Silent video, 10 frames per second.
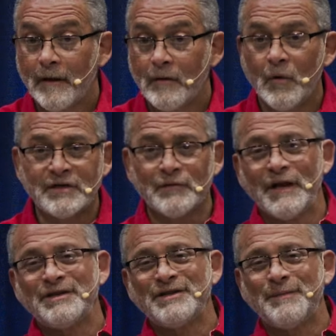What's the
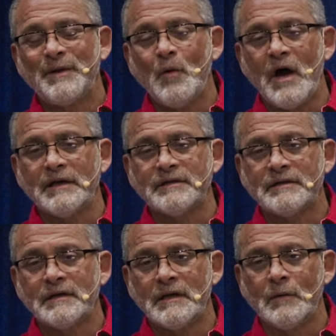relationship he wants?
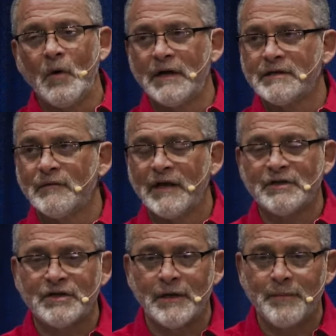He wants a
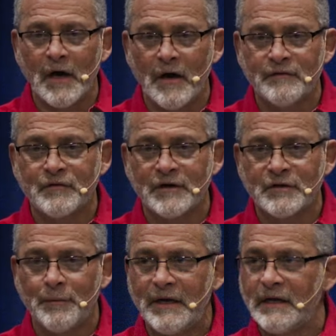relationship of trust
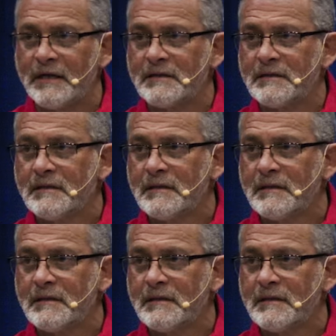obedience.